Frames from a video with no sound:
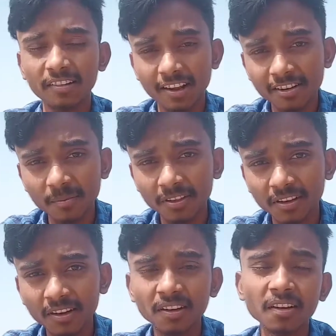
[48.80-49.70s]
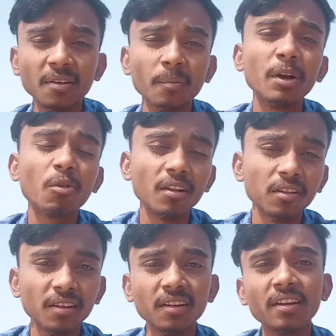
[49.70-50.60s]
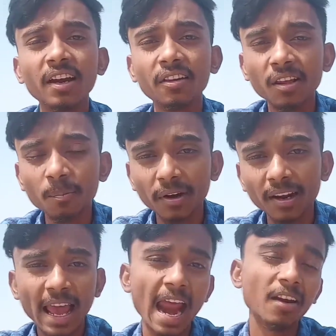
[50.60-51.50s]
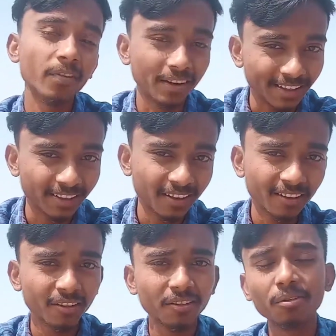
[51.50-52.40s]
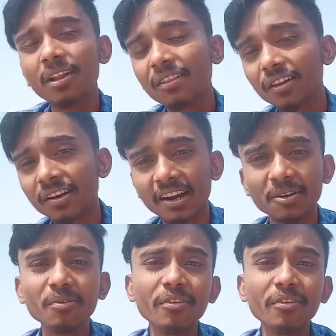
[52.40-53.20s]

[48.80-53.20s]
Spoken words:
younger brother because it's simple and free. So let's just get into the